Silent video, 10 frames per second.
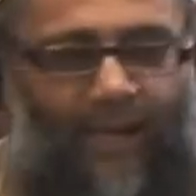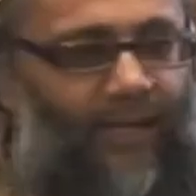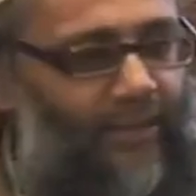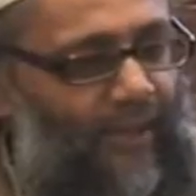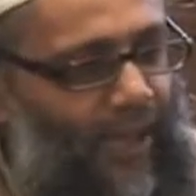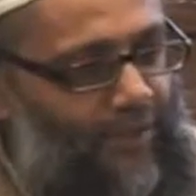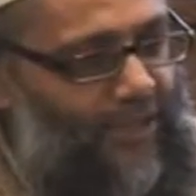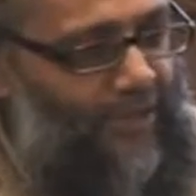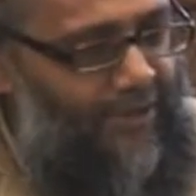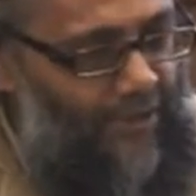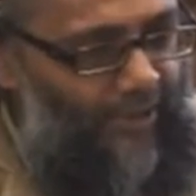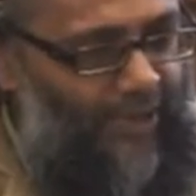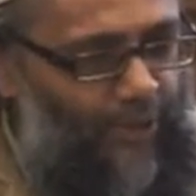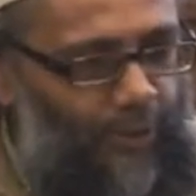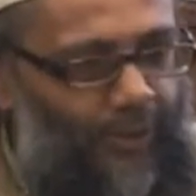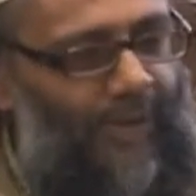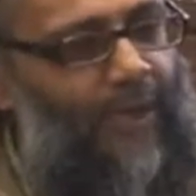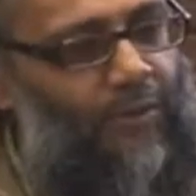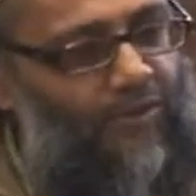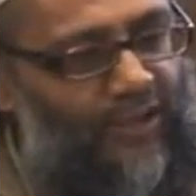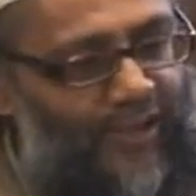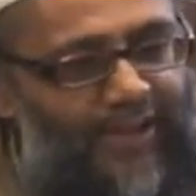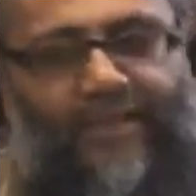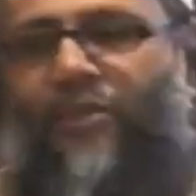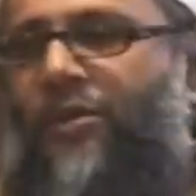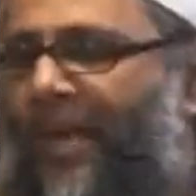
And I was going to my talk and I was really late,